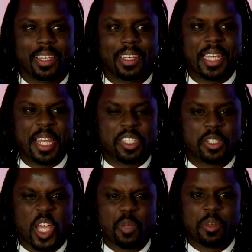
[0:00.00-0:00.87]
Ladies and
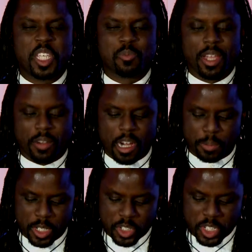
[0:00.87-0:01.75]
gentlemen, it's my great
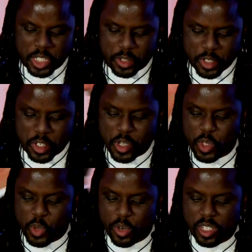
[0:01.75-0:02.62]
pleasure to introduce to you
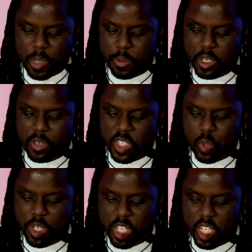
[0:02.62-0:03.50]
the recipient of the
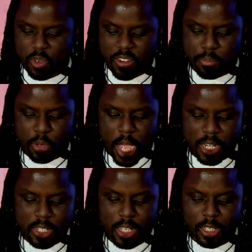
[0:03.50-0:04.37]
2012
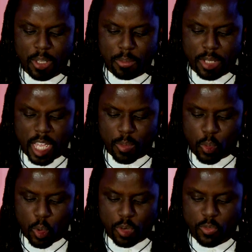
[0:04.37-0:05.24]
Bryden Alumni
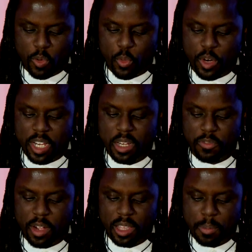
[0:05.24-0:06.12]
Award for
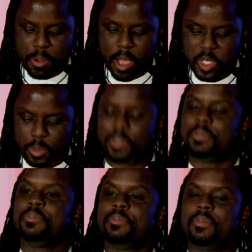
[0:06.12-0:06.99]
Redefine the Possible,
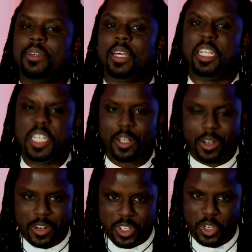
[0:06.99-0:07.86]
Nina
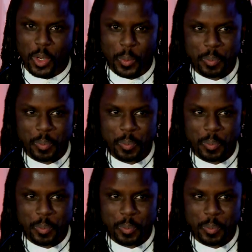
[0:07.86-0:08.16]
Arsenault.